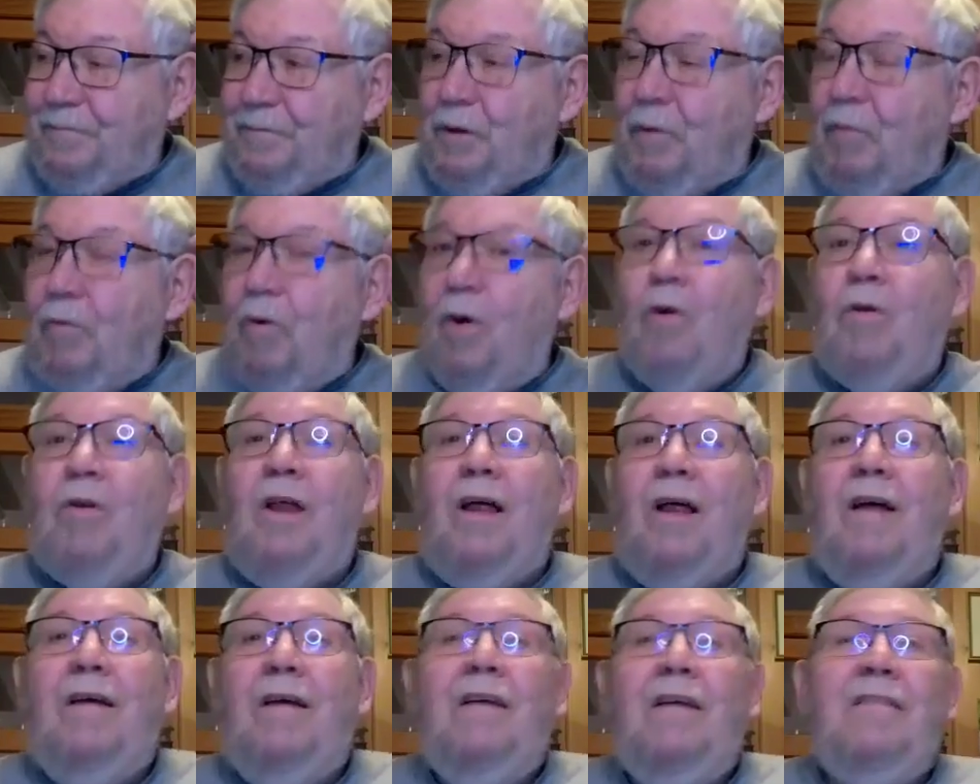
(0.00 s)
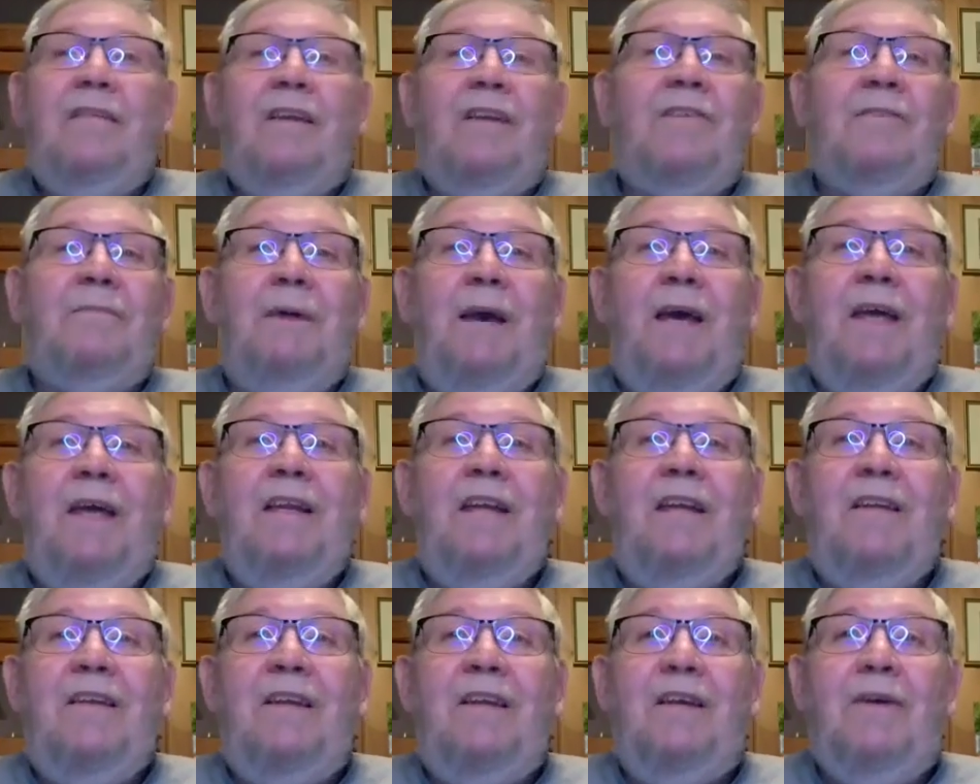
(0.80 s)
Corolla that's
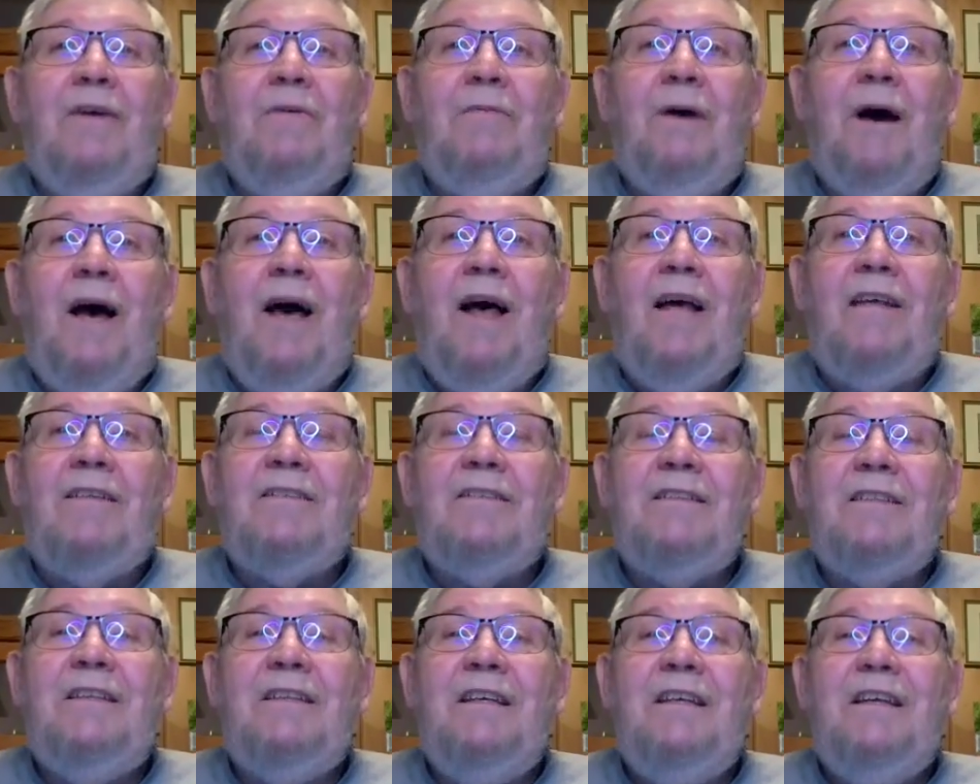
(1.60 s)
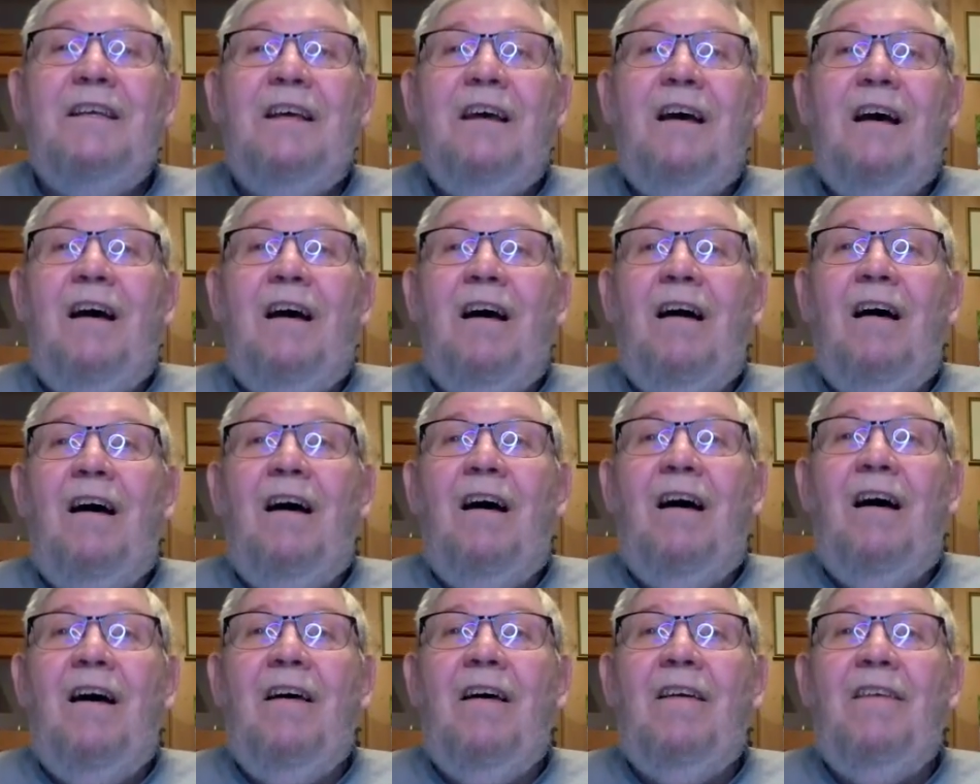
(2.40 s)
made in the U.S.
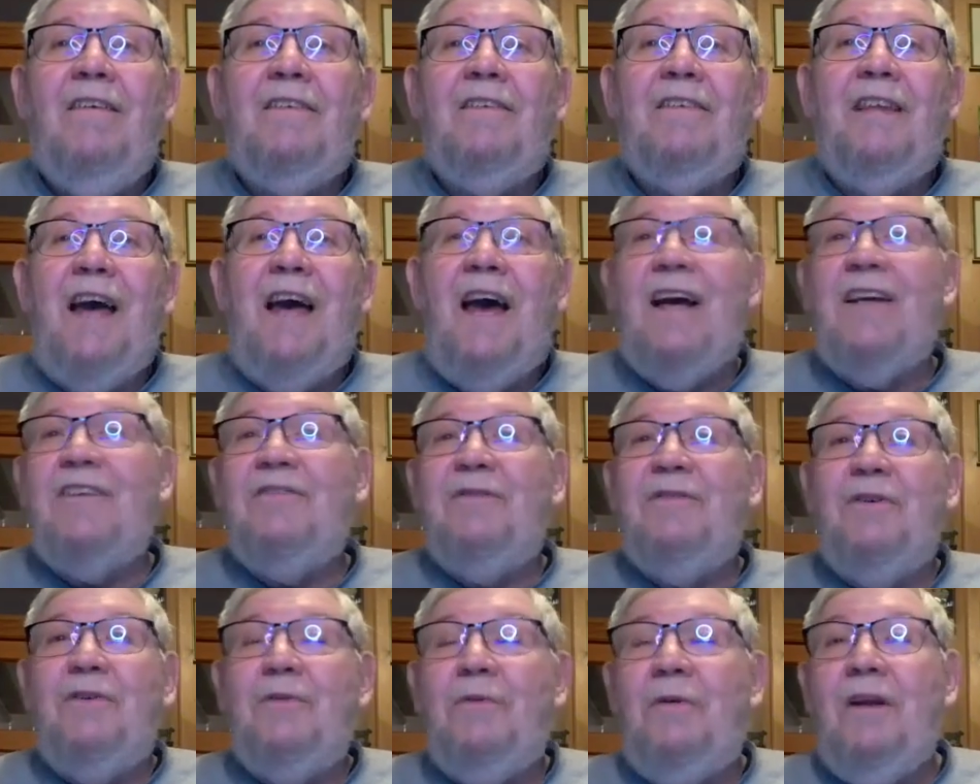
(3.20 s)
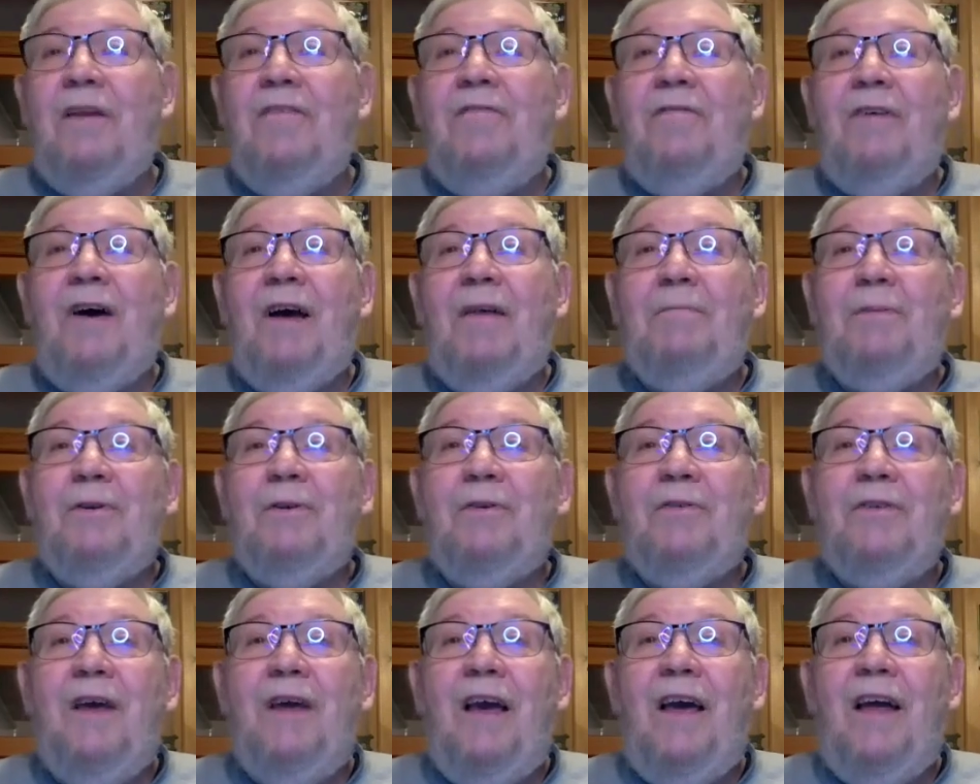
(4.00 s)
Is taxed for
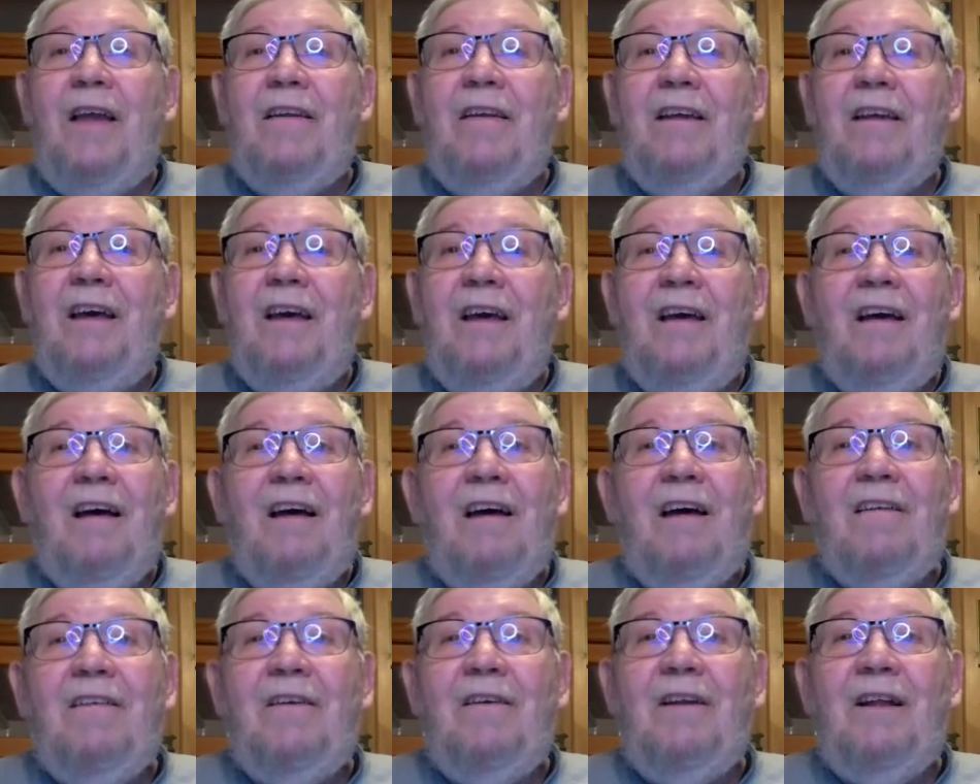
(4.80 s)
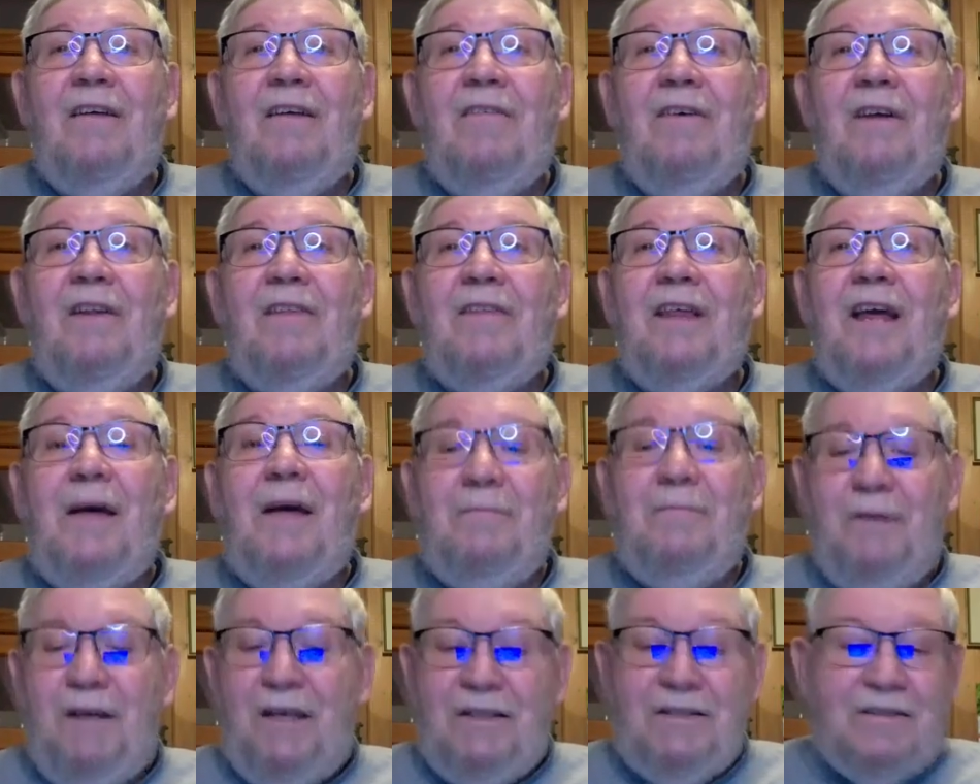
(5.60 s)
25%. I don't know what
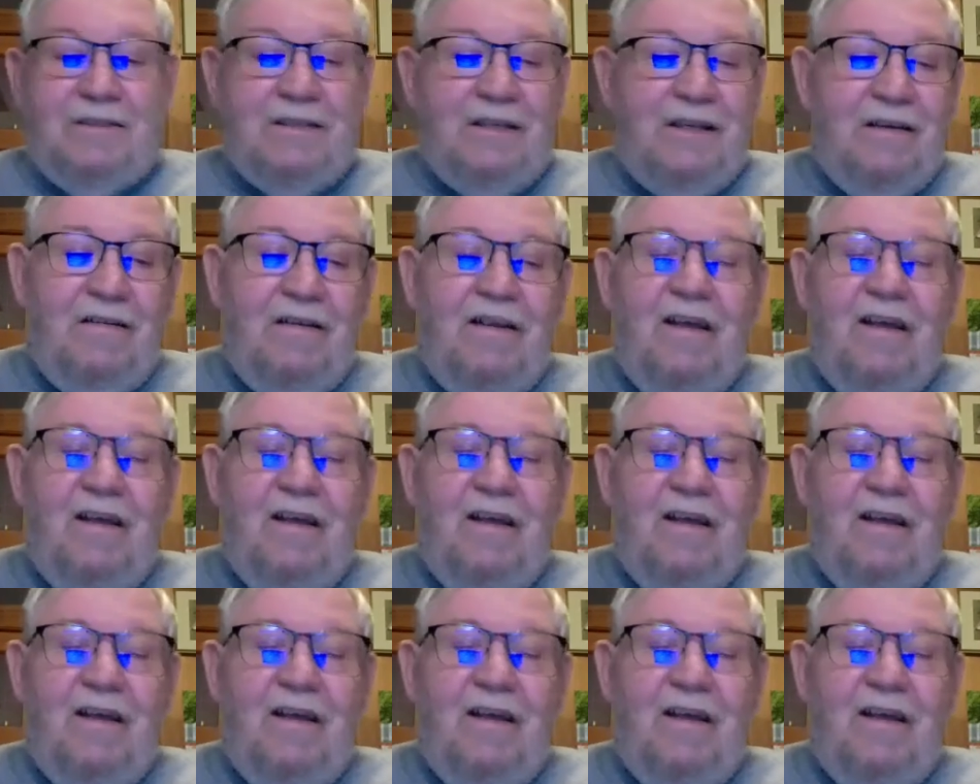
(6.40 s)
that means.